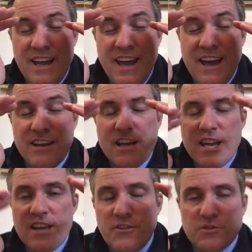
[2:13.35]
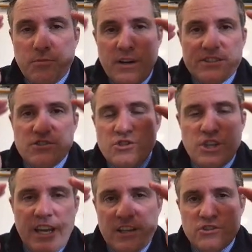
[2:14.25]
and if those prices
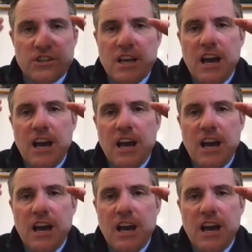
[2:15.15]
changed,